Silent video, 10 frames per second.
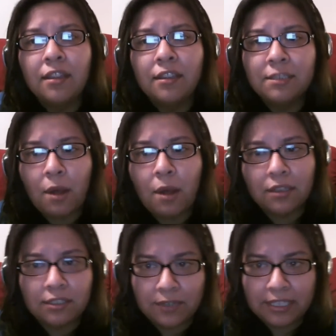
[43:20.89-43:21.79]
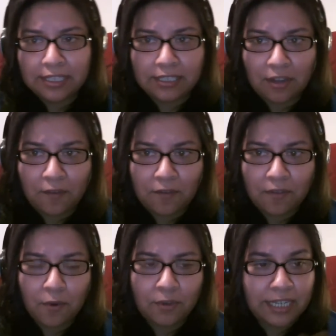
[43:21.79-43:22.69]
the smallest race of the
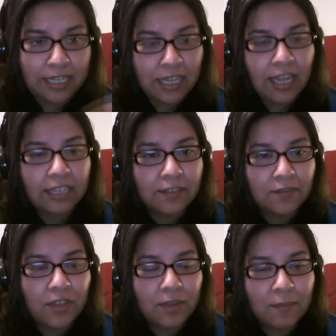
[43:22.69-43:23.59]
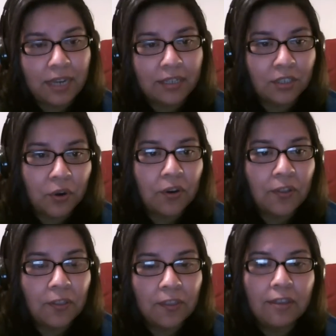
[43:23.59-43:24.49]
Votan collective that made it to
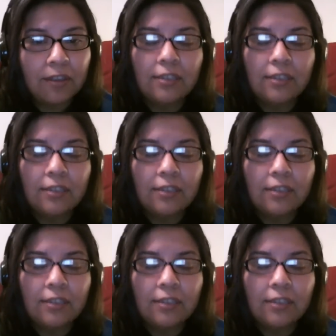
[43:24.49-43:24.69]
Earth.